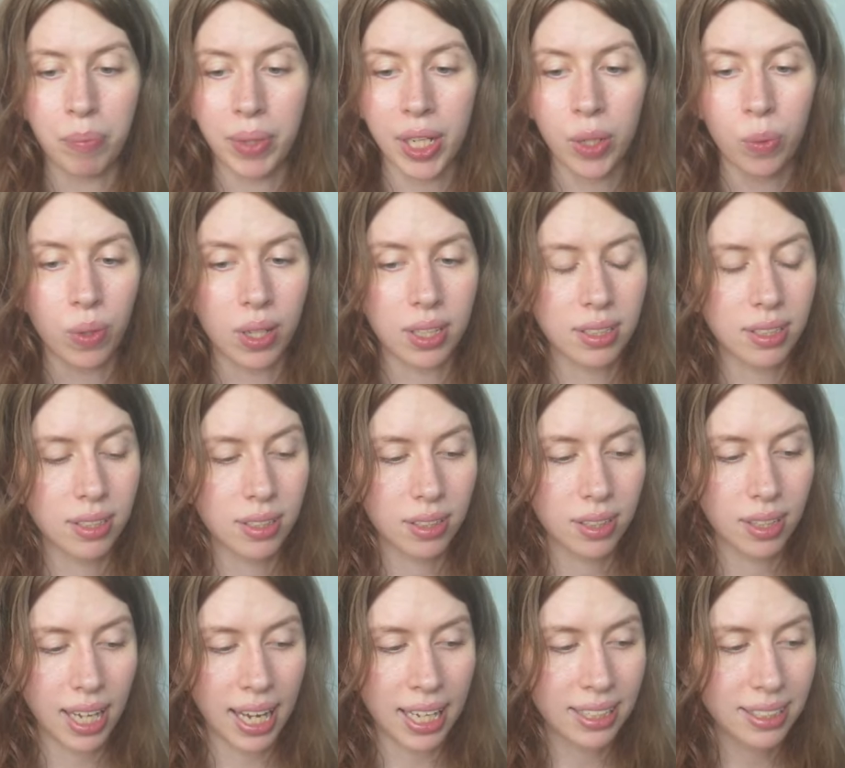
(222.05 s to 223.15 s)
It was
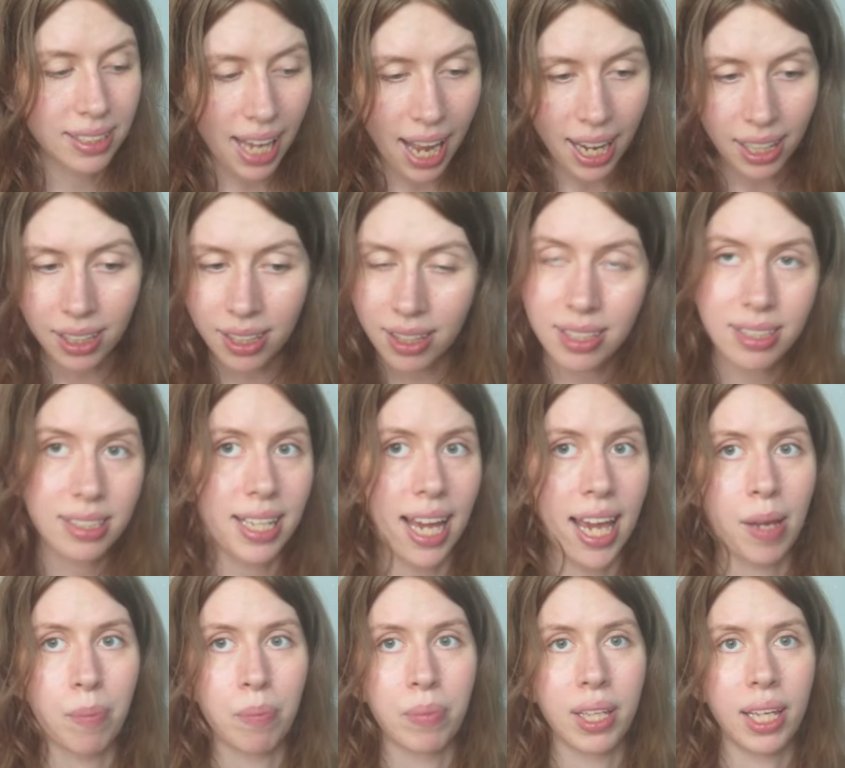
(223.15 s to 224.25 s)
exactly the
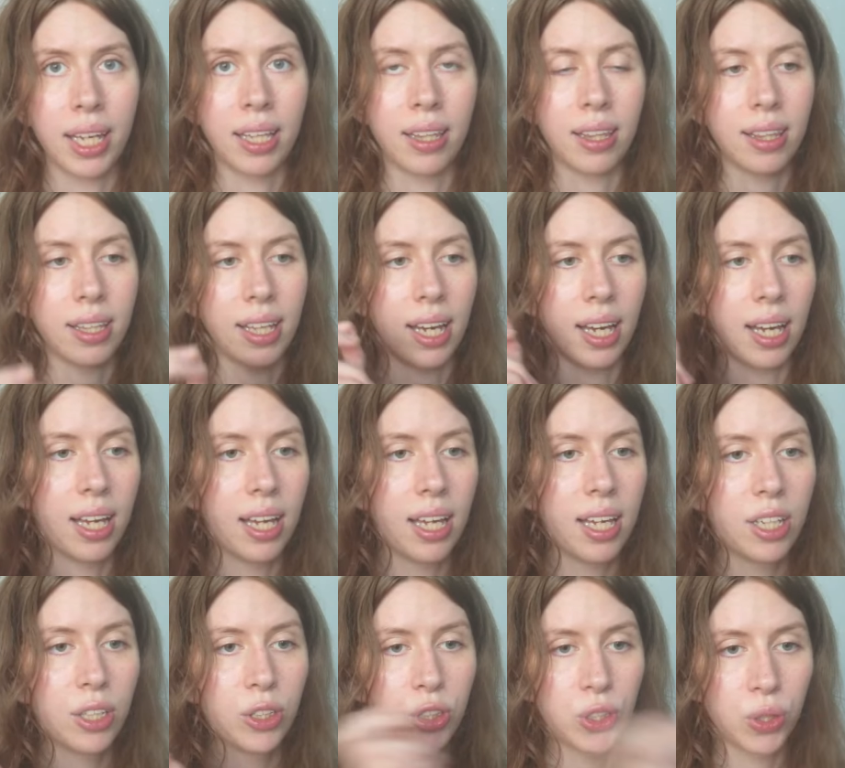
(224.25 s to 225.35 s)
same in the
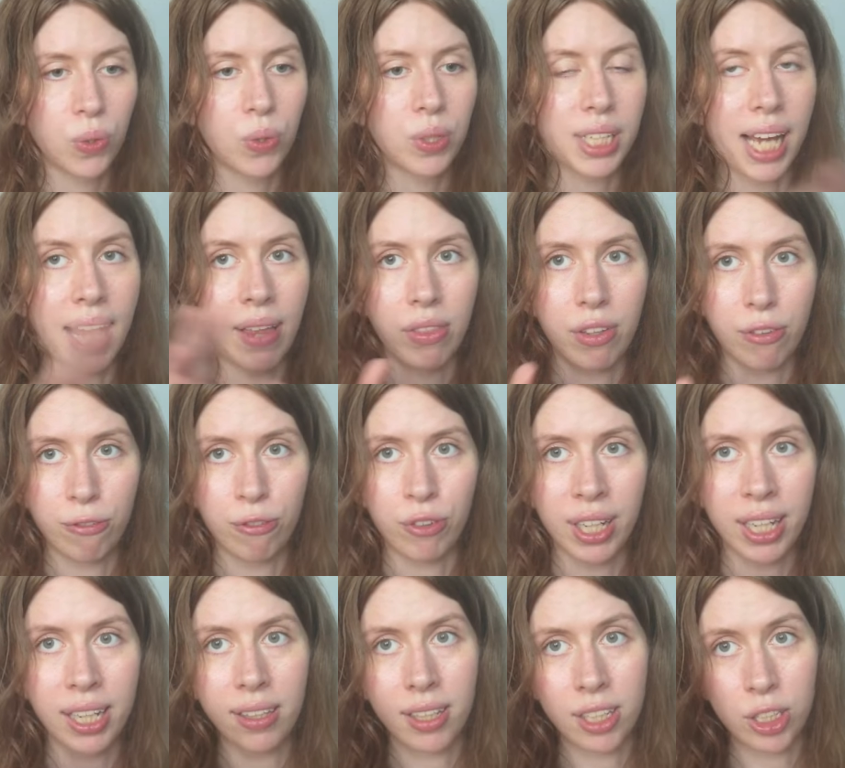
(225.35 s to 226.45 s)
short and the
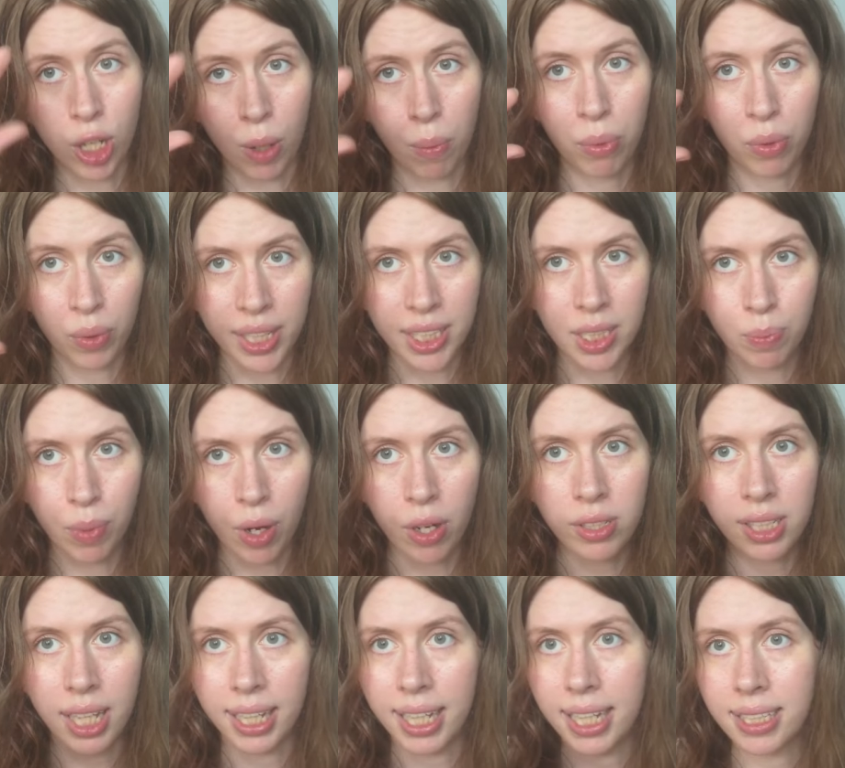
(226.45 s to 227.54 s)
free, the top three
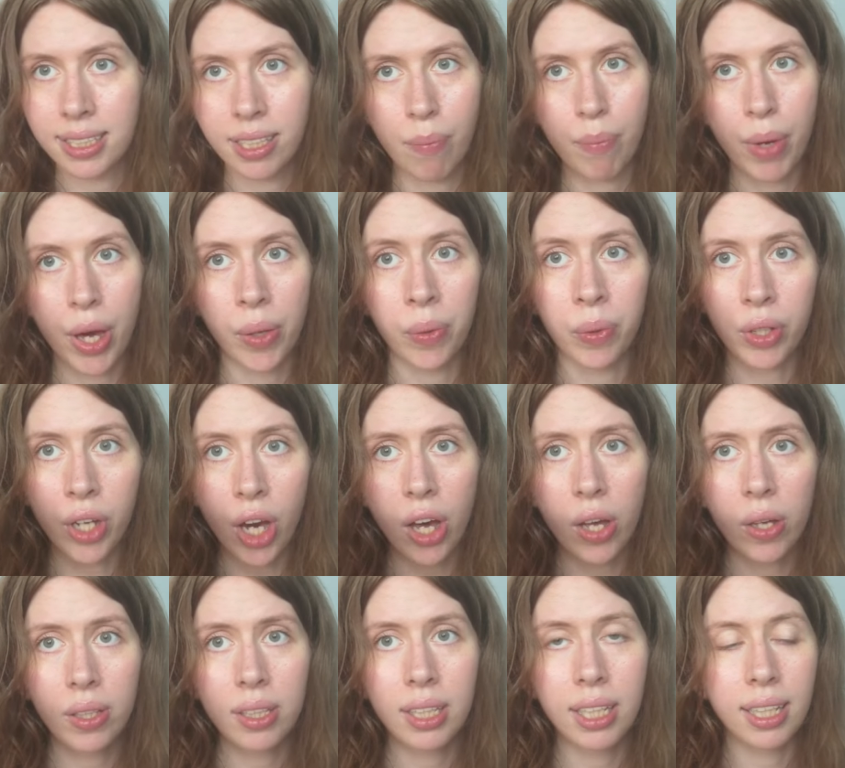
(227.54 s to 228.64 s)
spots, like Isabeau
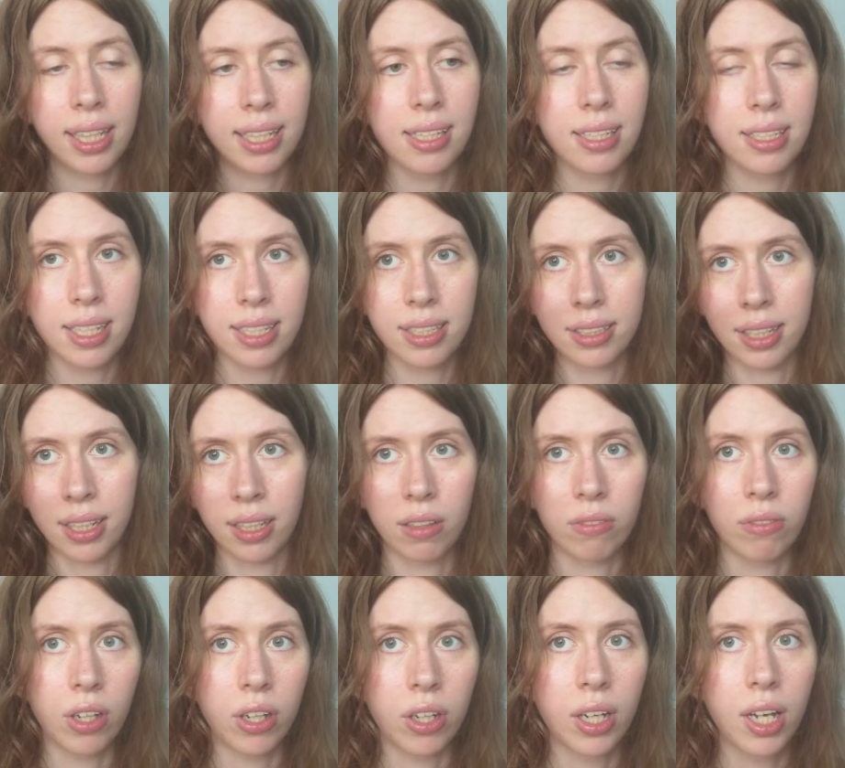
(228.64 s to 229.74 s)
gold, Lindsay
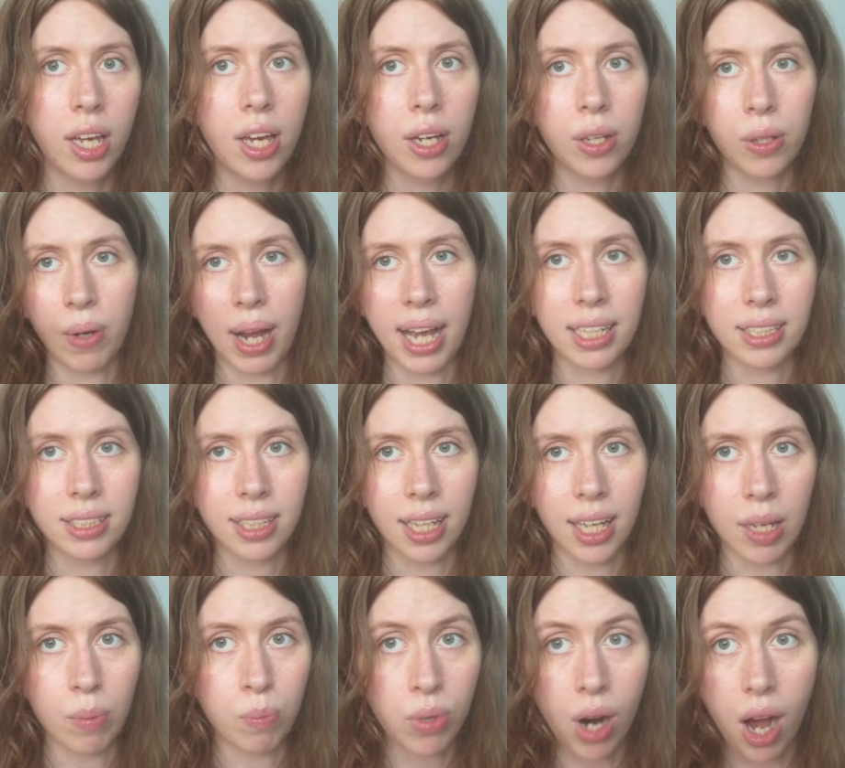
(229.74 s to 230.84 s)
silver,
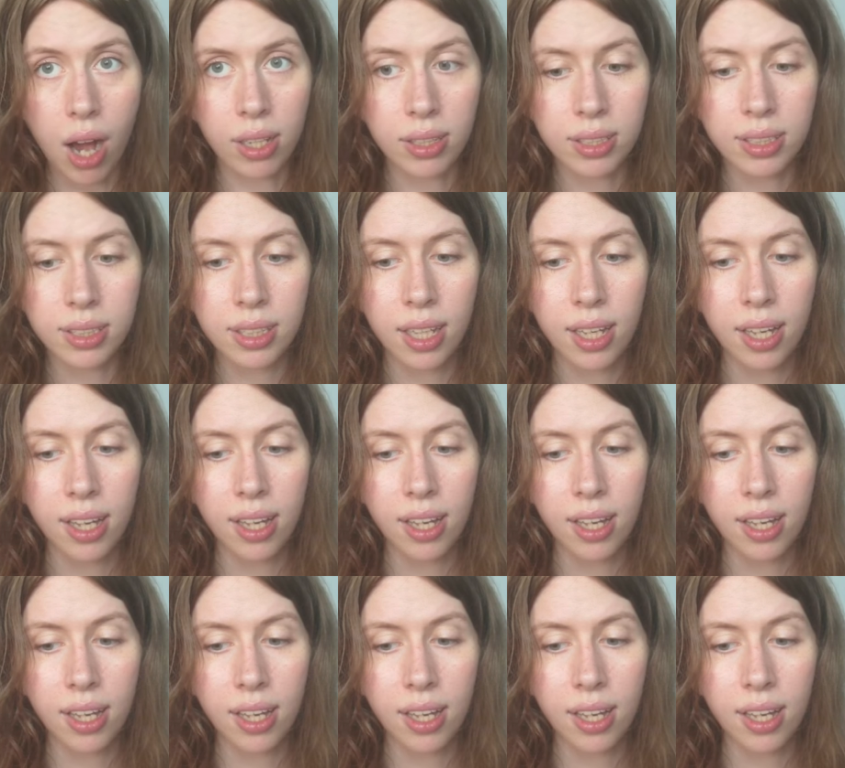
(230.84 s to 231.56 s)
Gracie bronze.